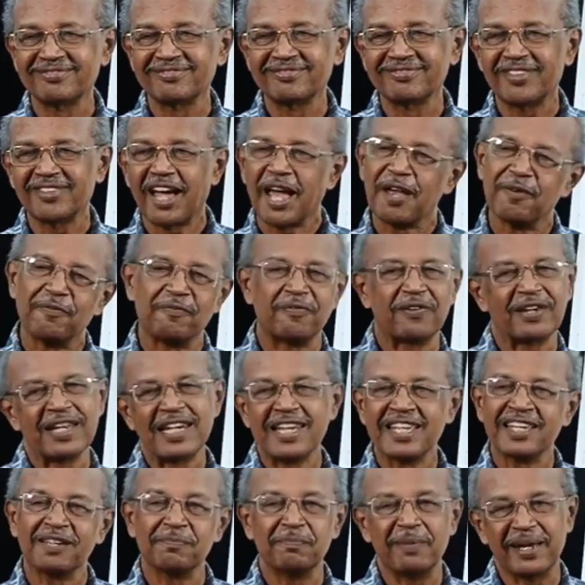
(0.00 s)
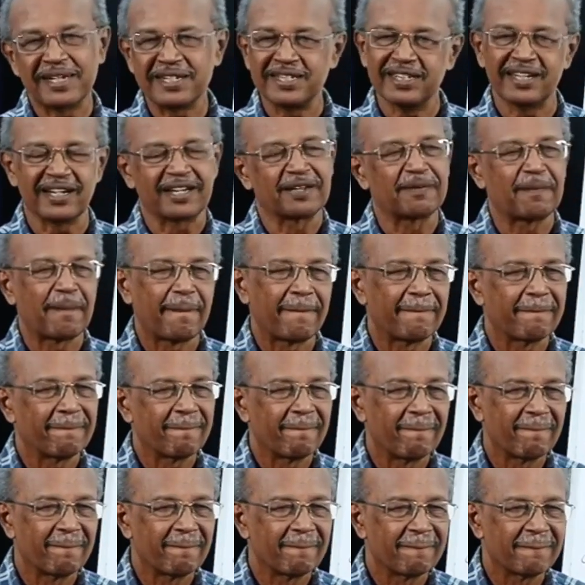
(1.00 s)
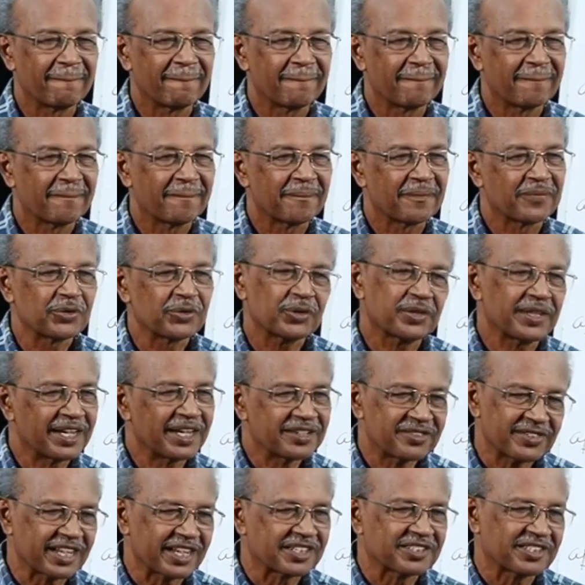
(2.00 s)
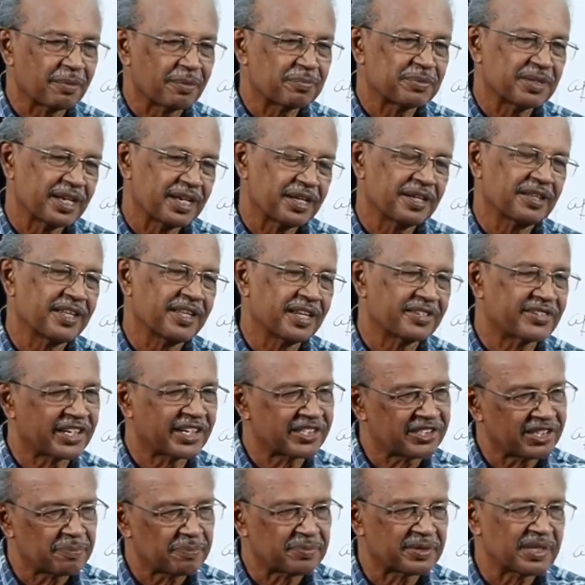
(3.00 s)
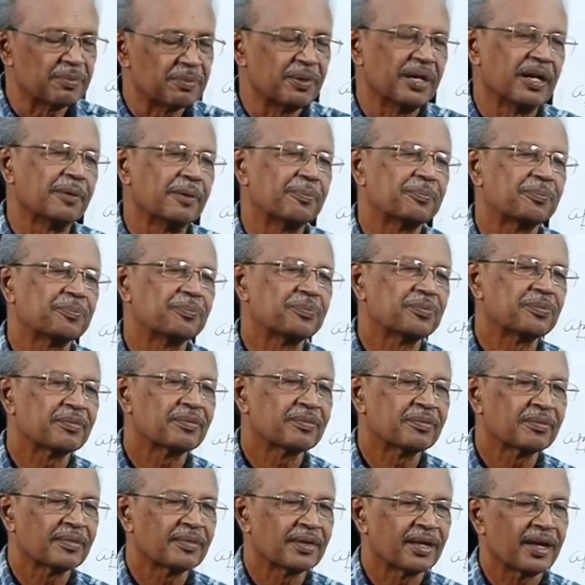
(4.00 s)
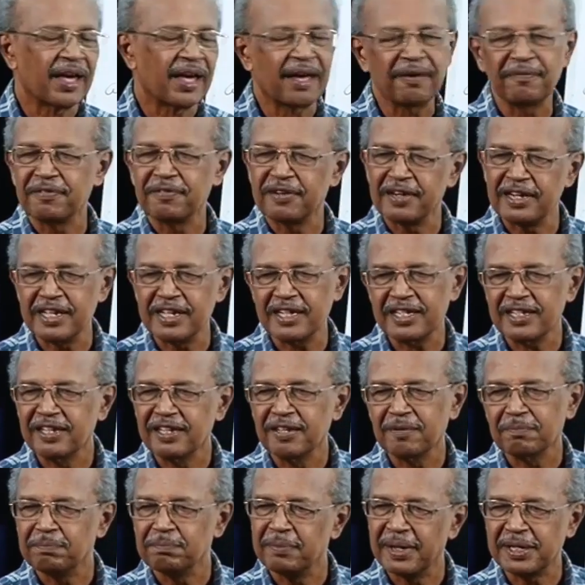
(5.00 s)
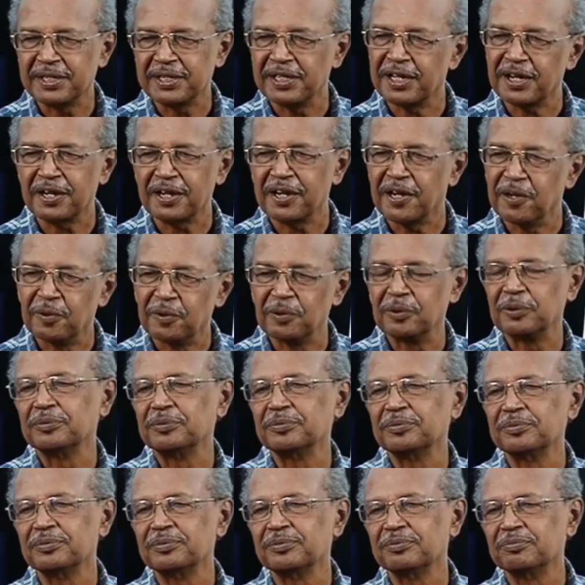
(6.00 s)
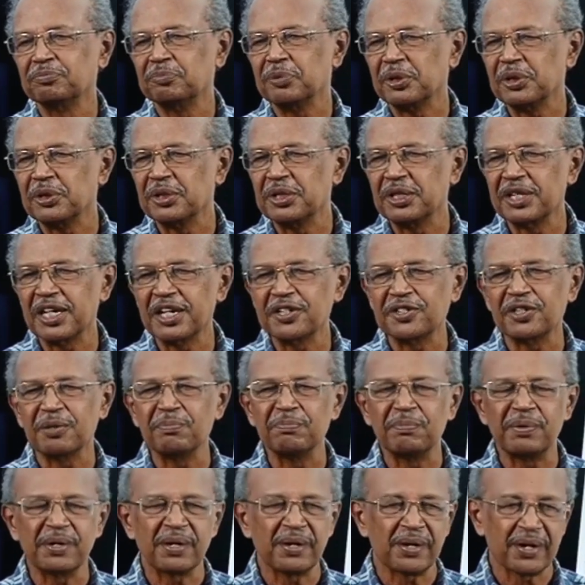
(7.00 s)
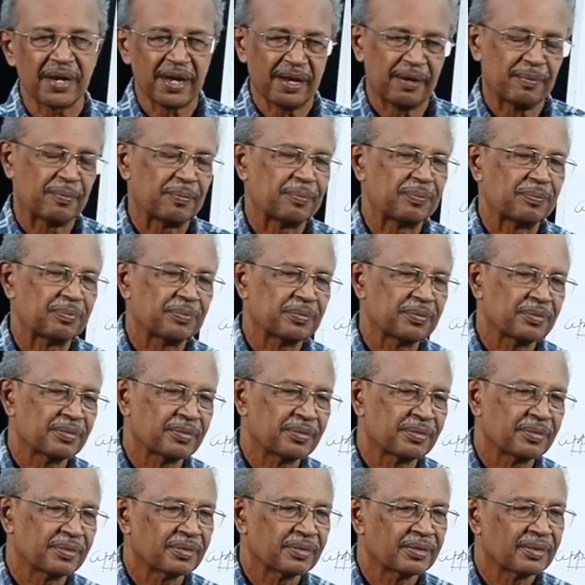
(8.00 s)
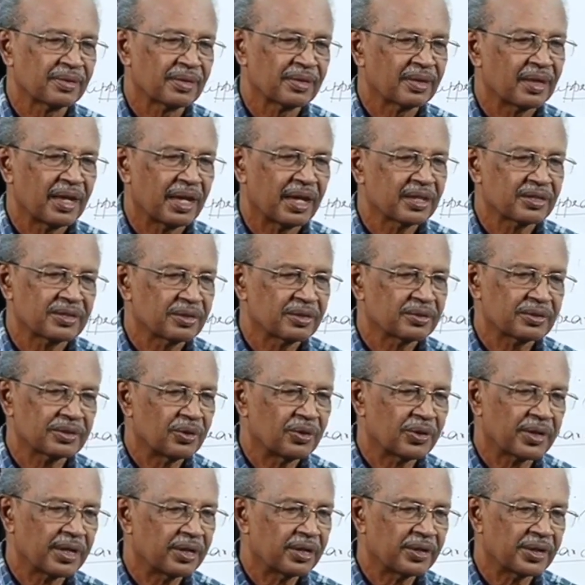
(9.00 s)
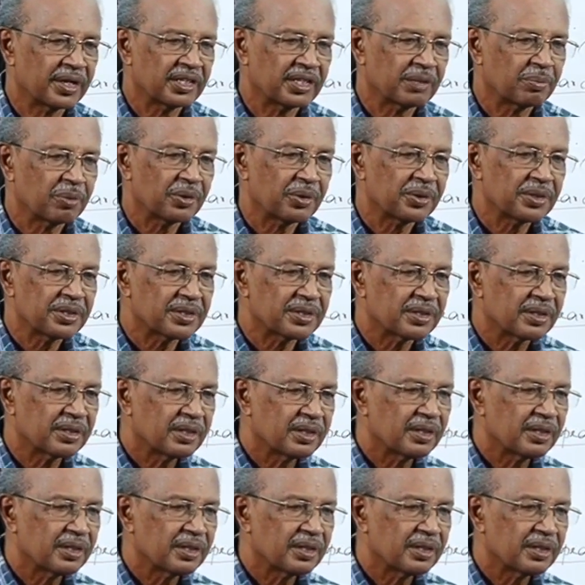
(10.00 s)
I am feeling better. So that's accepted. That's acceptable. I am feeling better now. Purely temporary. Okay, you get the point?